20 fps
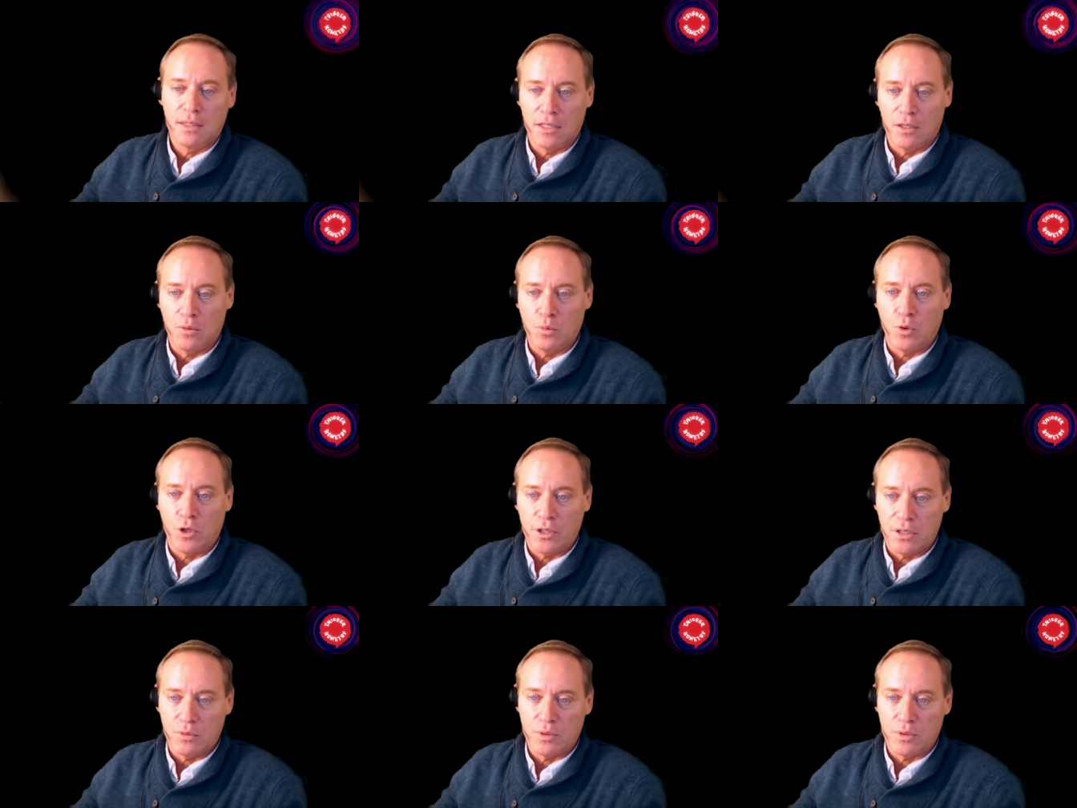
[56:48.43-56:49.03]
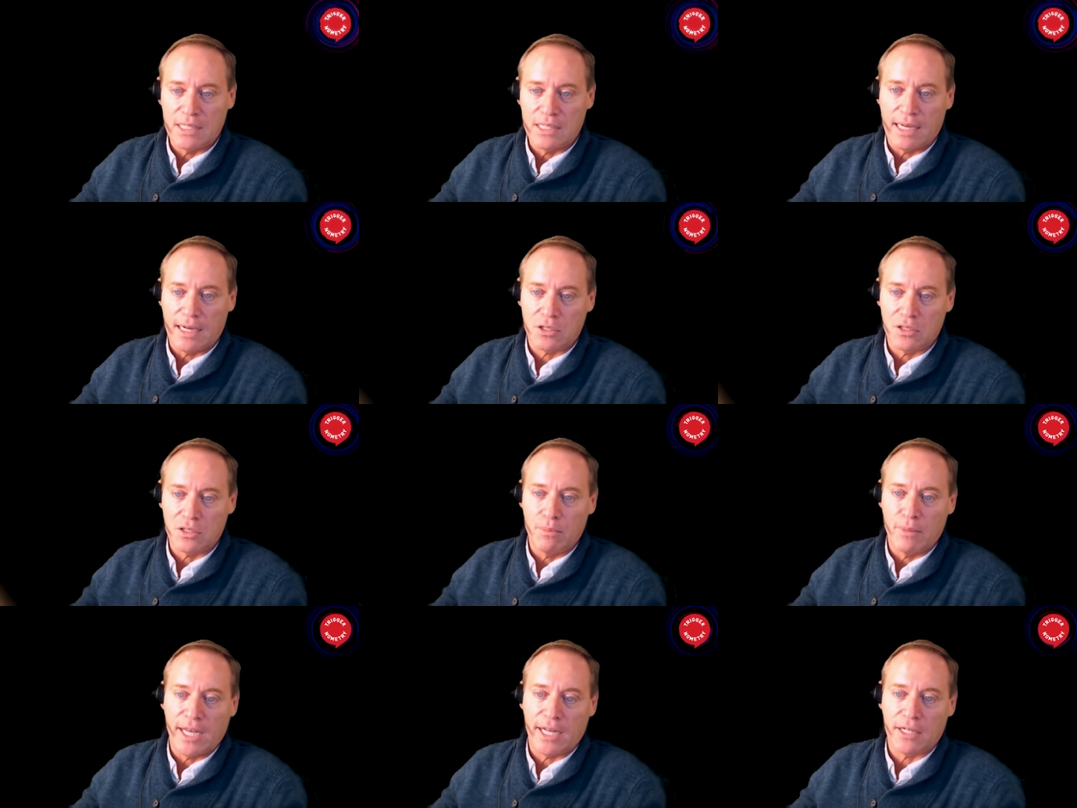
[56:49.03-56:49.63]
than one that was
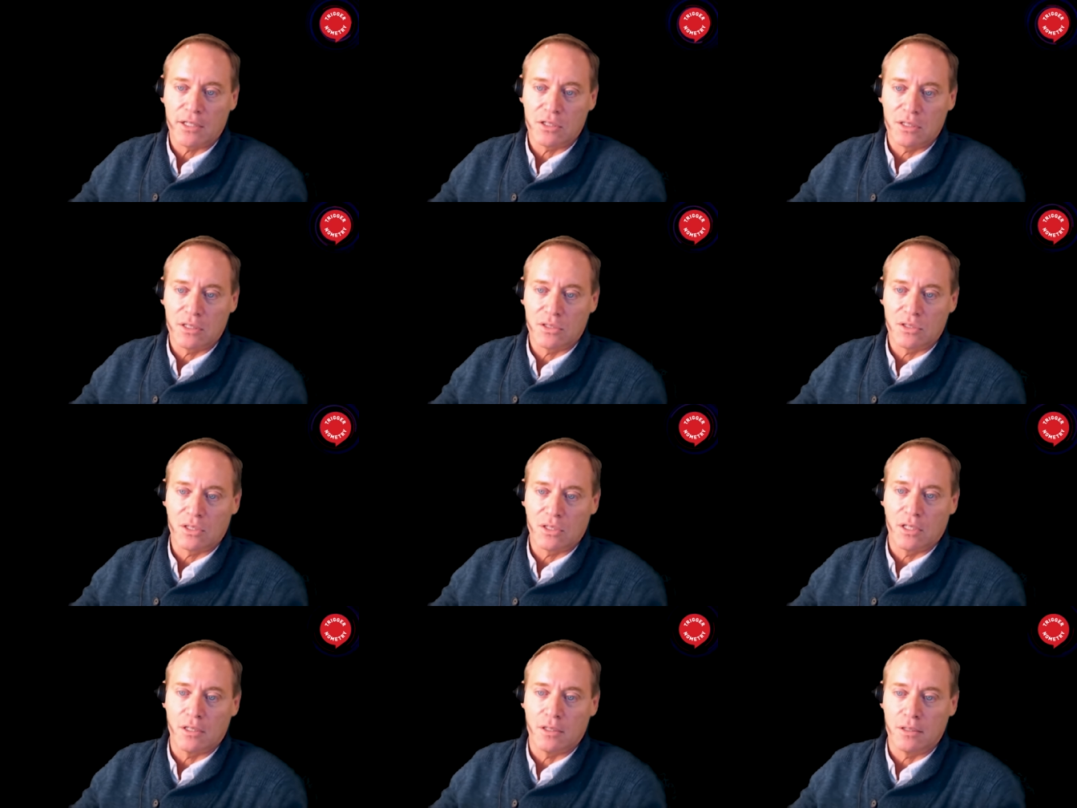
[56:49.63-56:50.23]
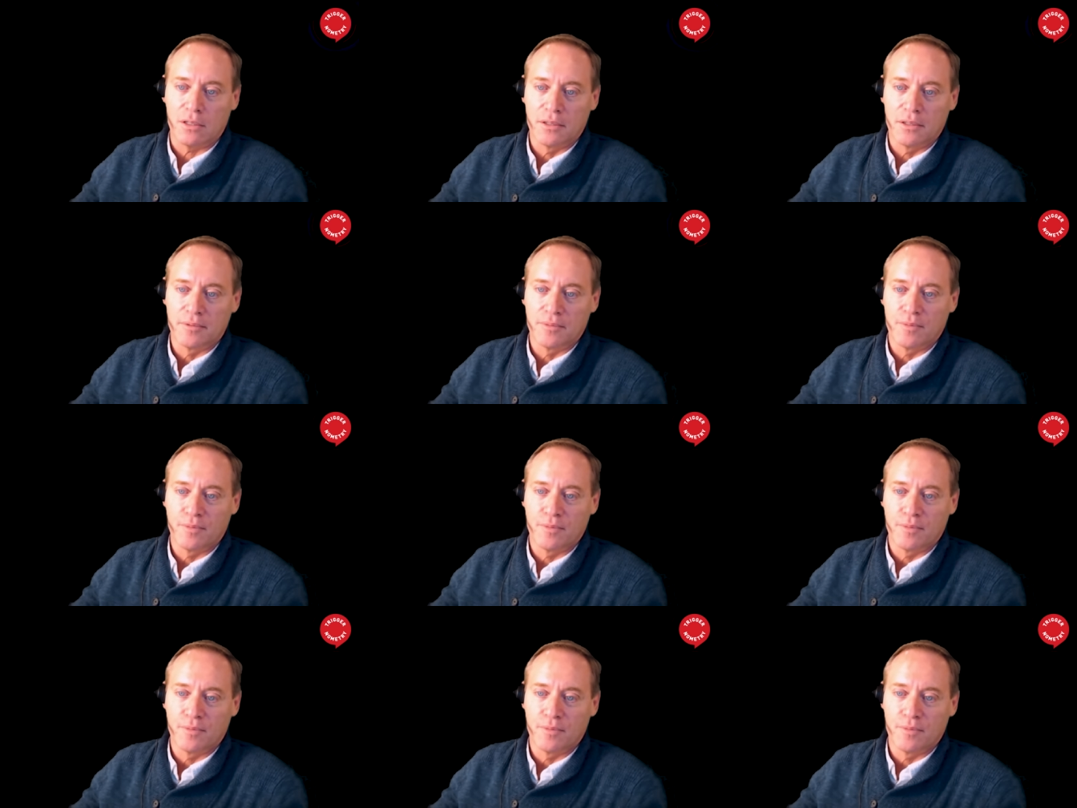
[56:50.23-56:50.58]
actually matched to skill.